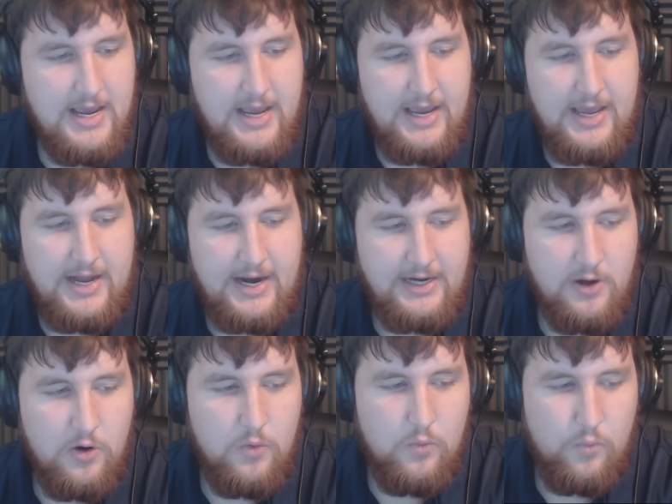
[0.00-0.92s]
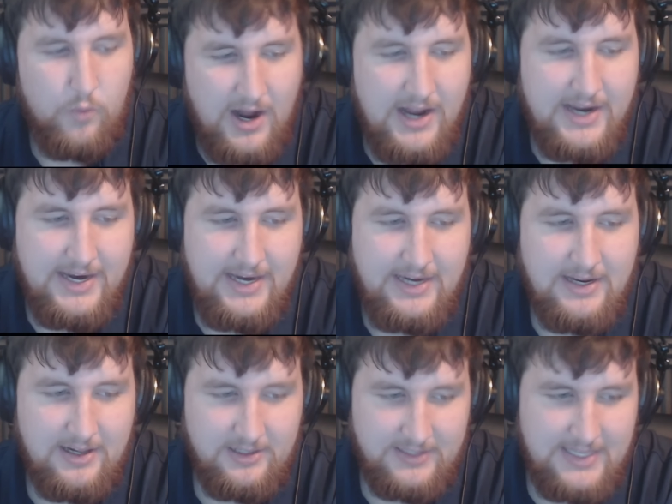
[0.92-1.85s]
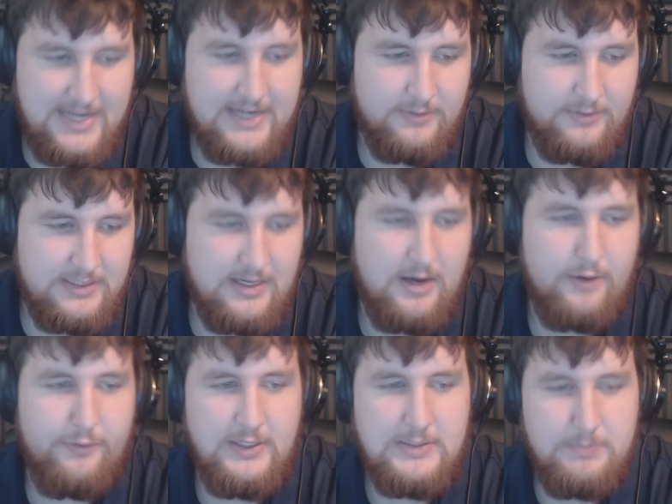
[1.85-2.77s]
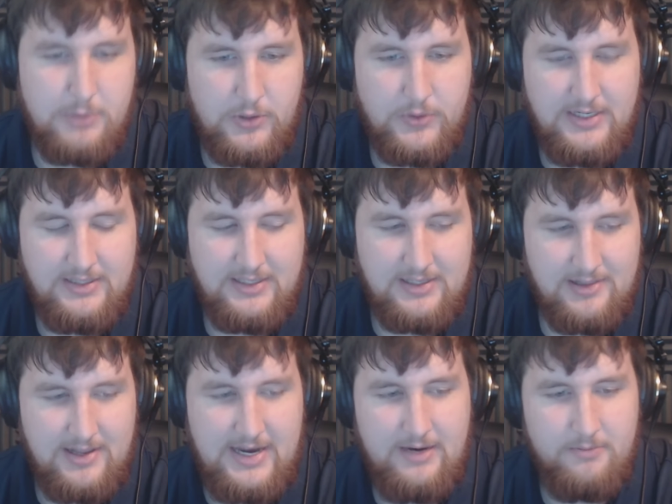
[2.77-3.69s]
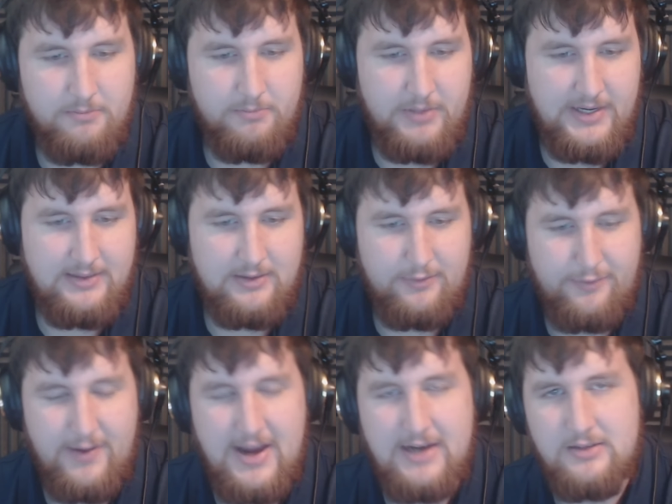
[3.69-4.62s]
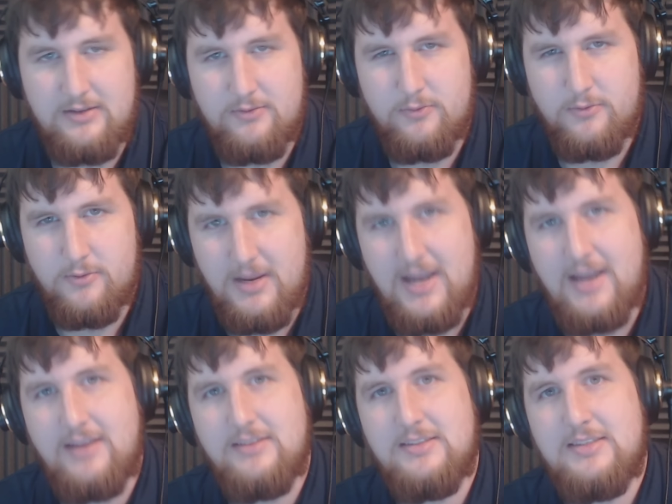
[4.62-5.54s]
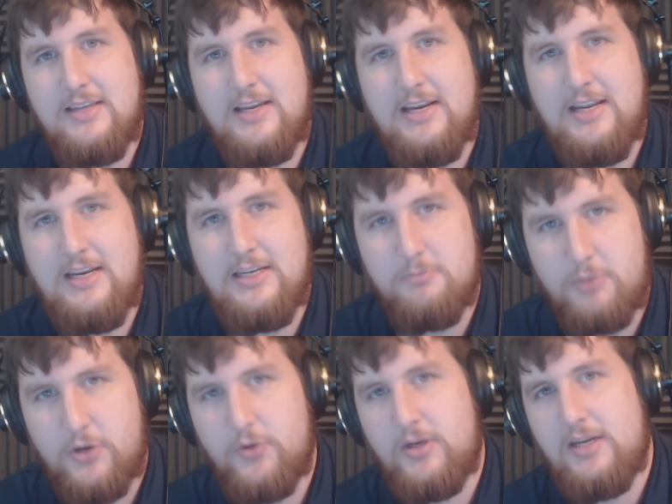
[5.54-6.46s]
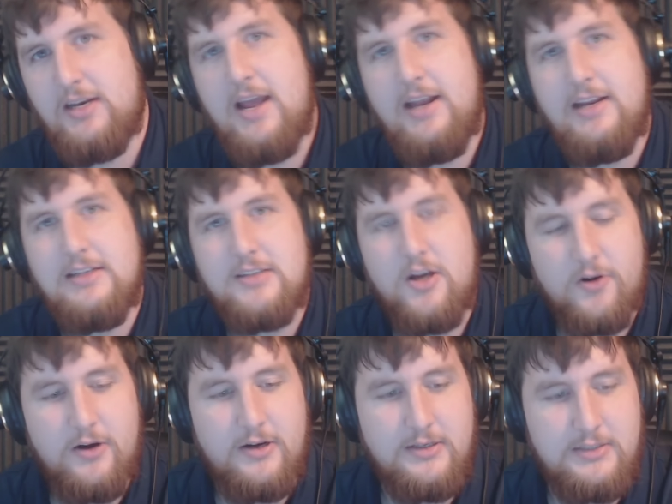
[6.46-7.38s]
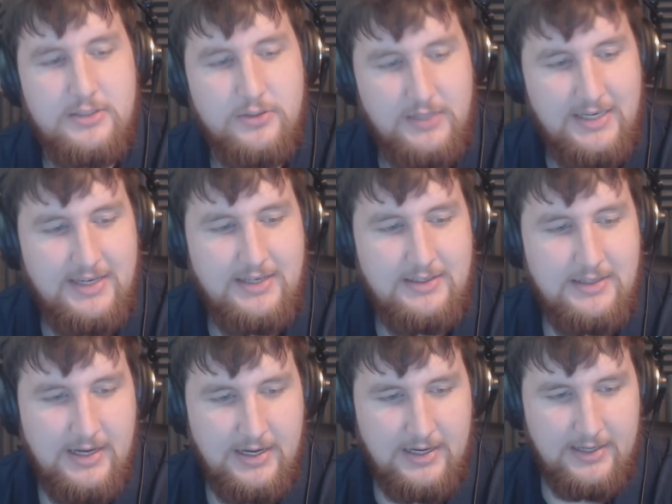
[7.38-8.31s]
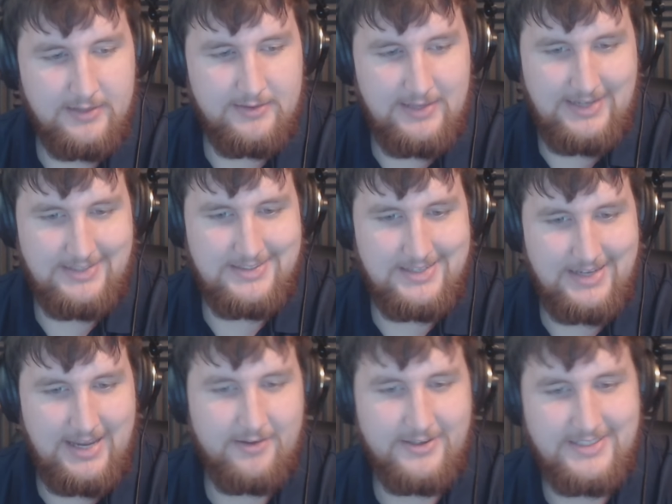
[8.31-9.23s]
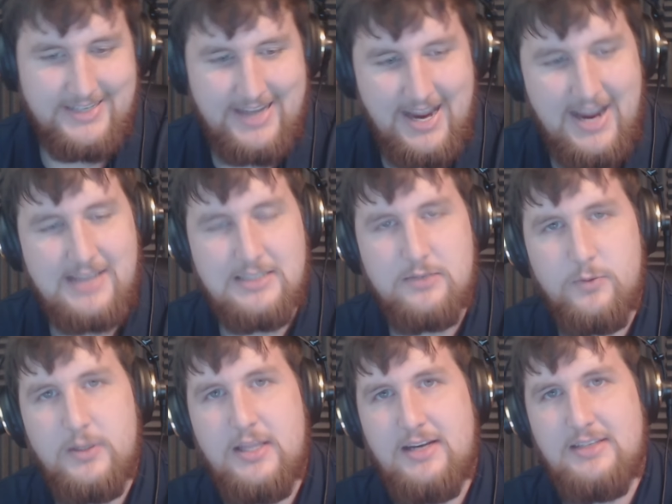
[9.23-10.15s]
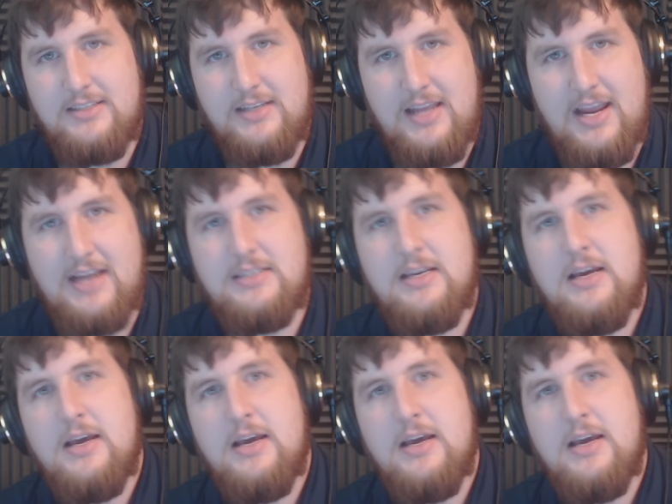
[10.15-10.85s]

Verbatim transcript: and I know why a lot of stuff is broken in the client but the fact remains that it is broken and it's hard to get things together to cast when that is the case.